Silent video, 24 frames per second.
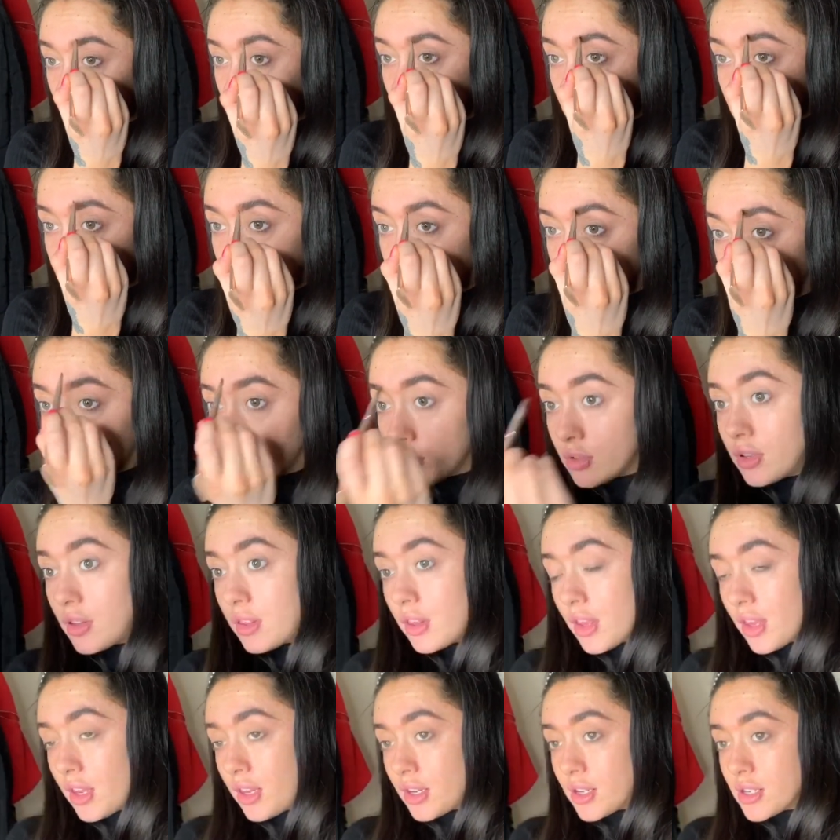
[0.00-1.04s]
so
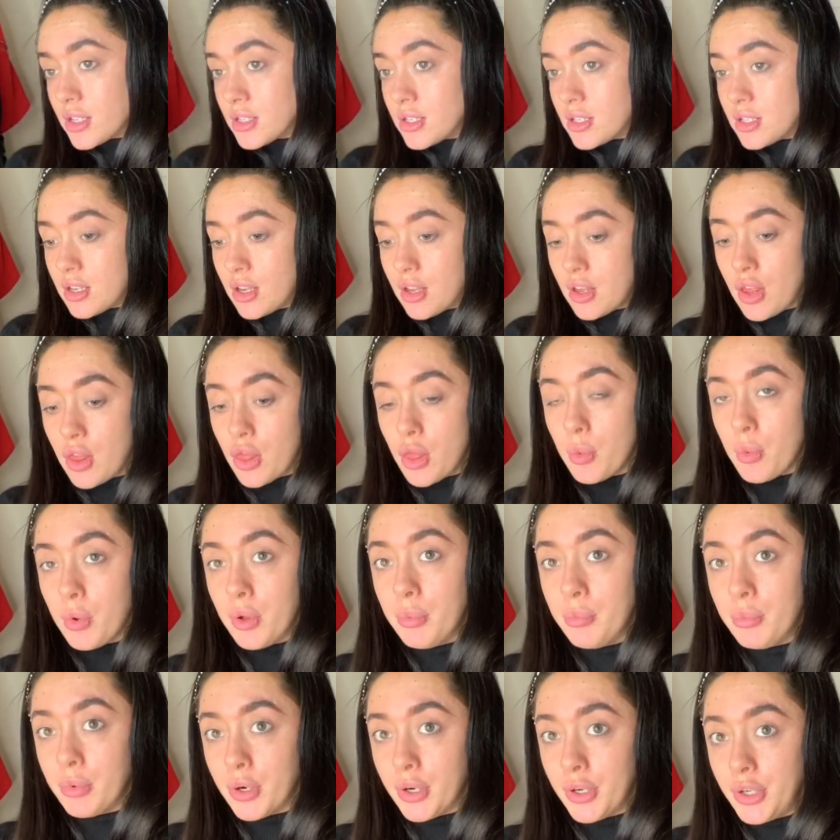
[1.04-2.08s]
that is the one
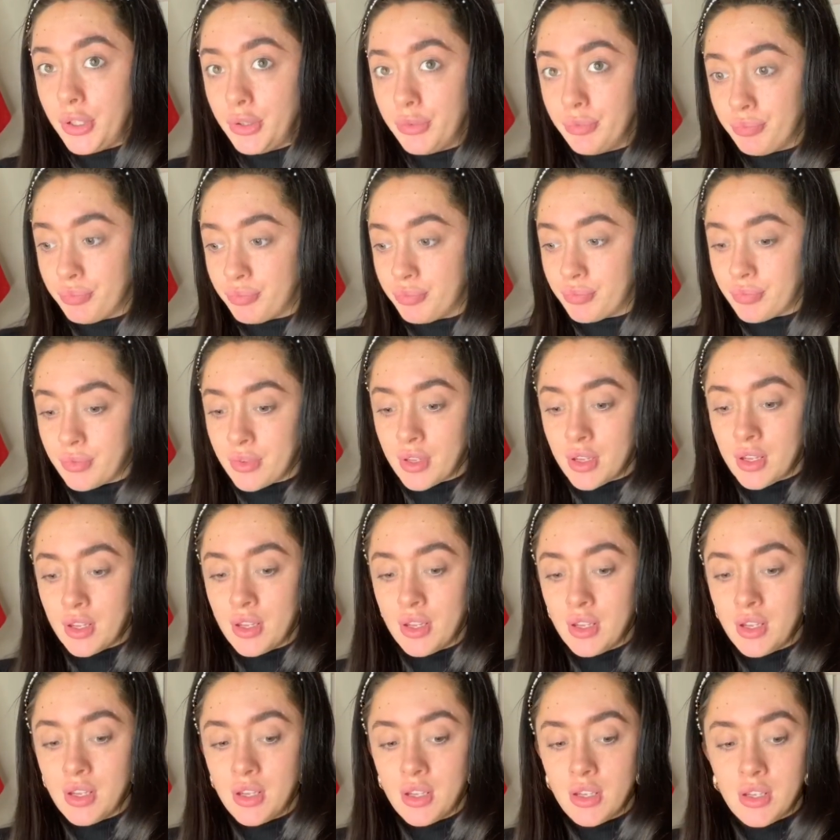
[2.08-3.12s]
brow
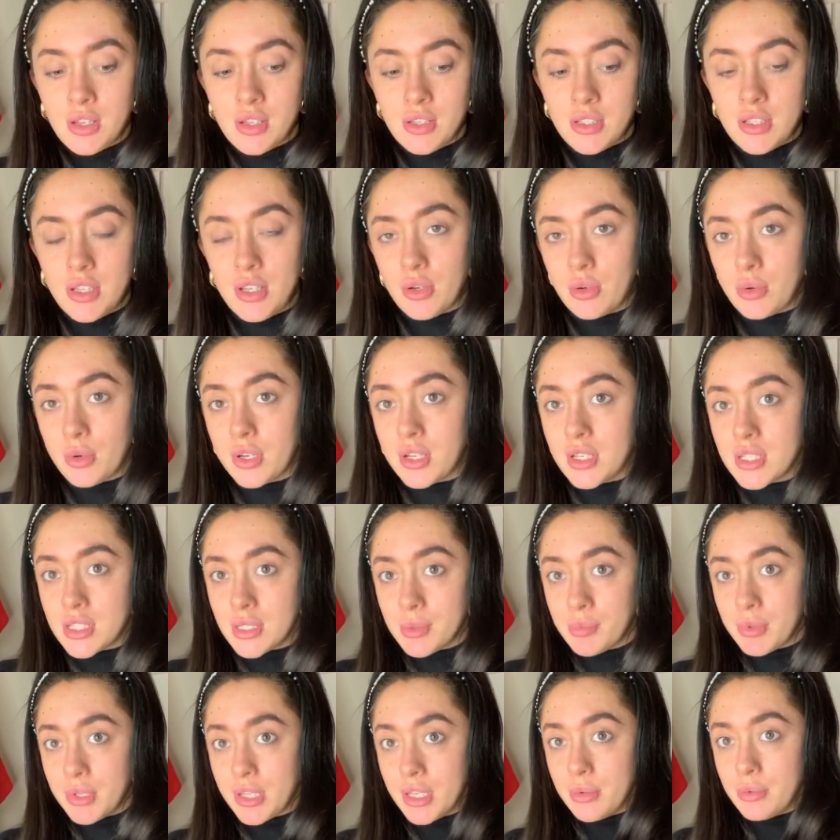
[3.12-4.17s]
see how quick and
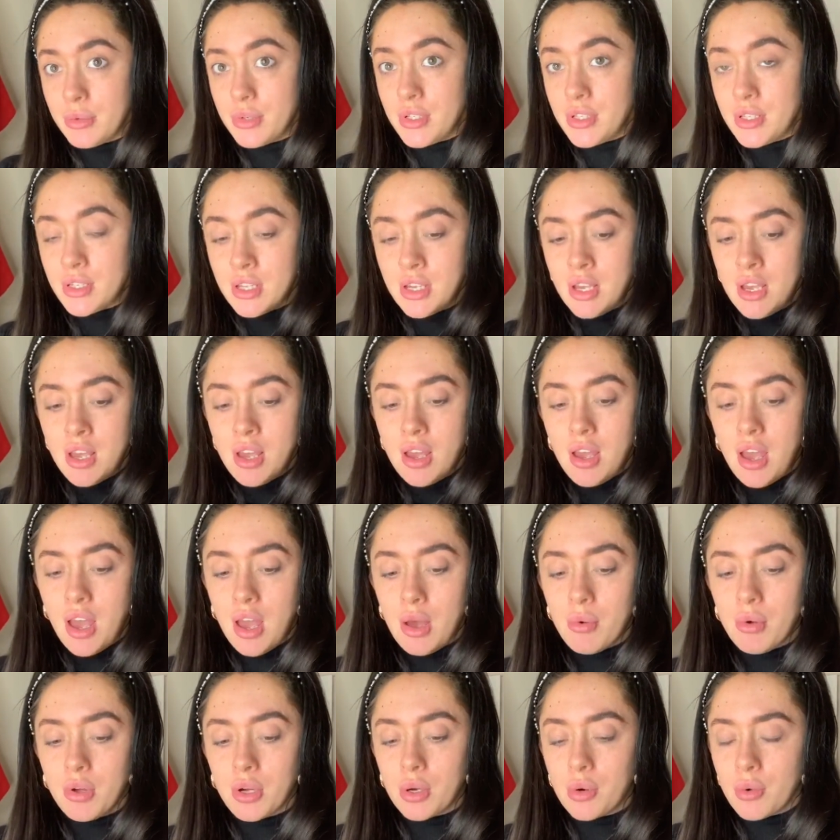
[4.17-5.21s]
simple that was. I
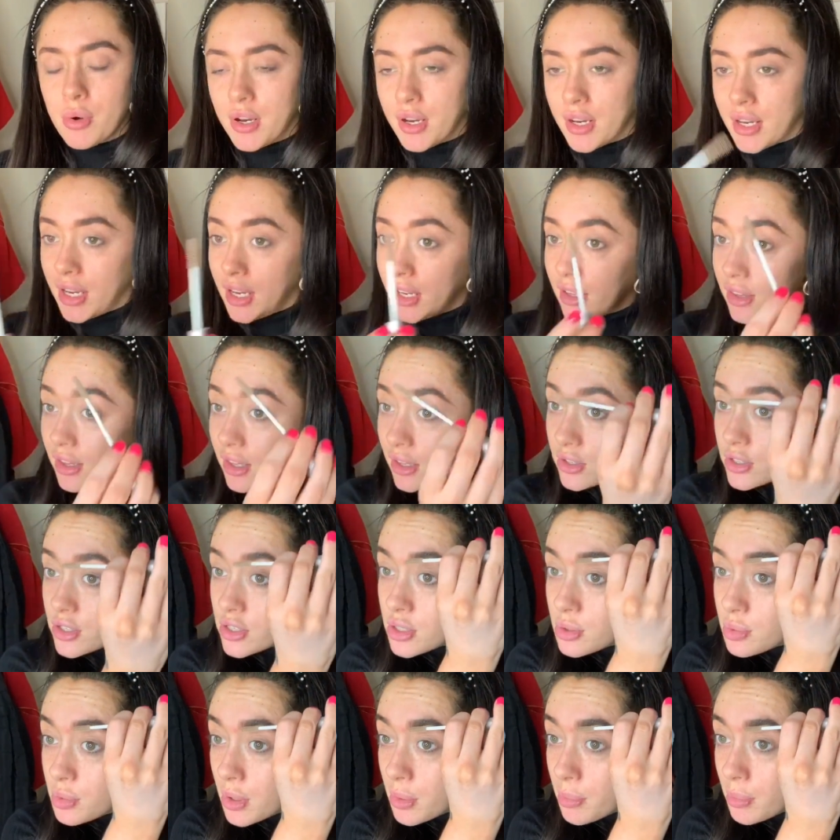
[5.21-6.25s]
will go on again then just
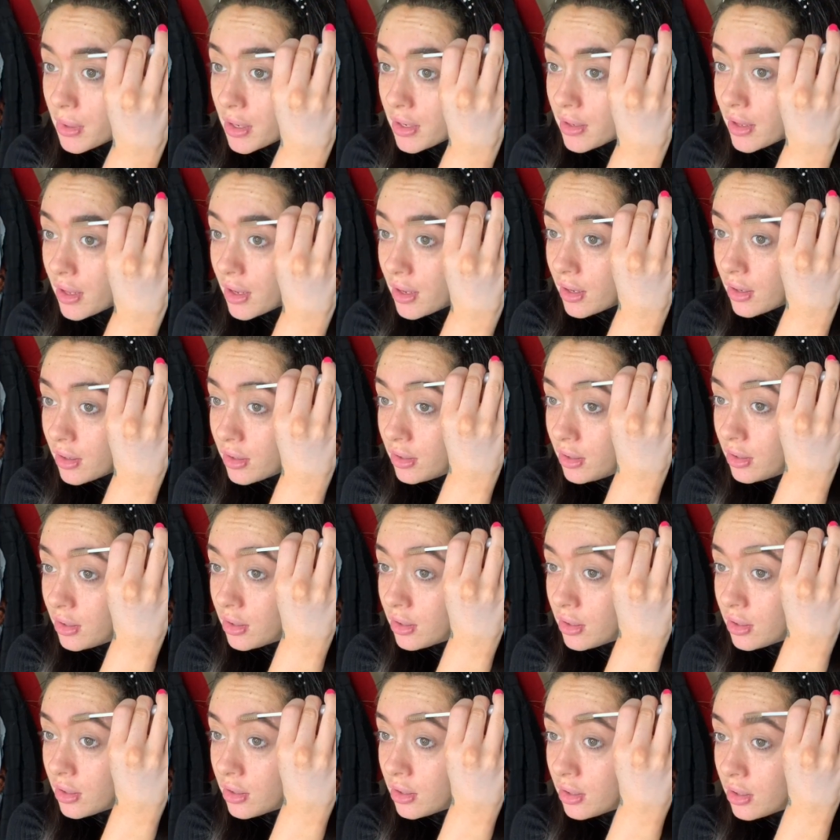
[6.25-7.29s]
with a bit of that
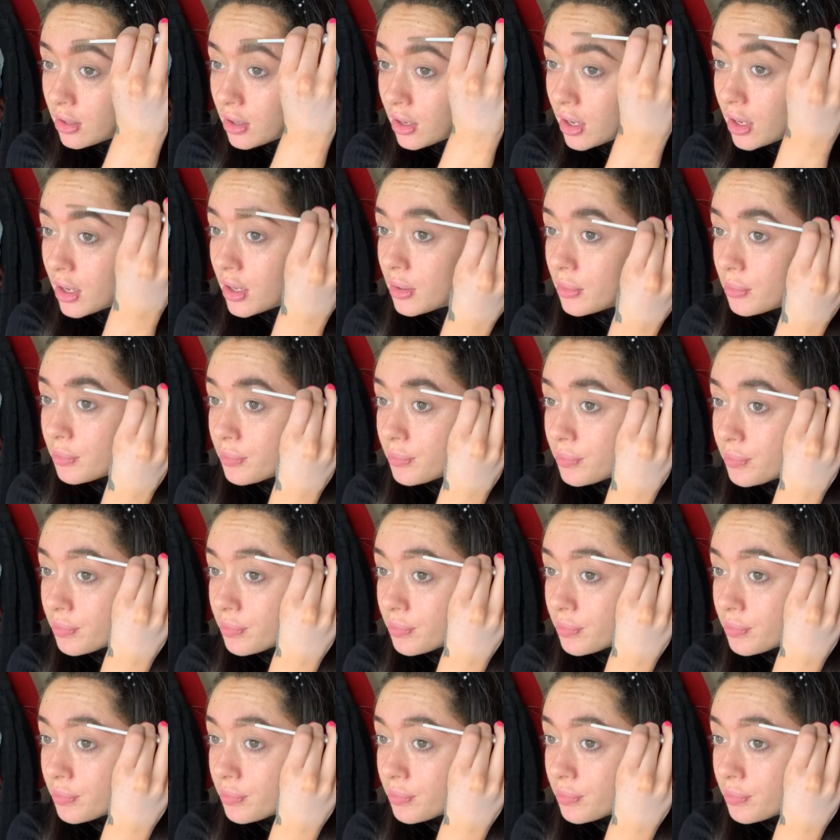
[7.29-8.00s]
um,